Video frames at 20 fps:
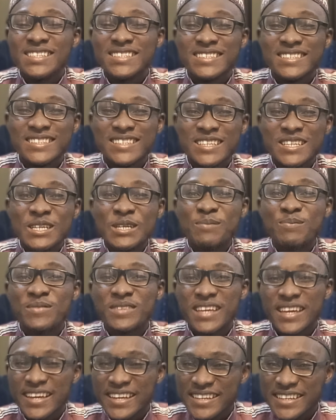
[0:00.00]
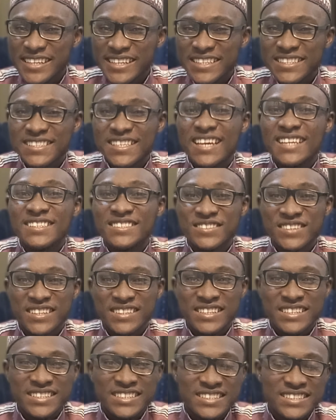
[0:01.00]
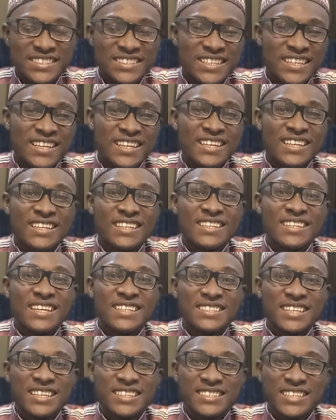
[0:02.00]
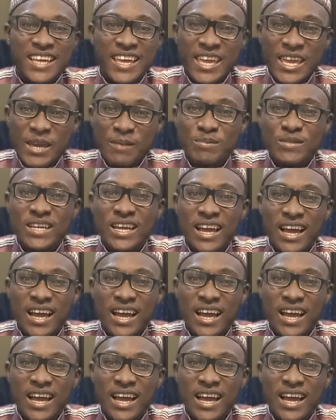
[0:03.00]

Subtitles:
the same techniques and strategies that has helped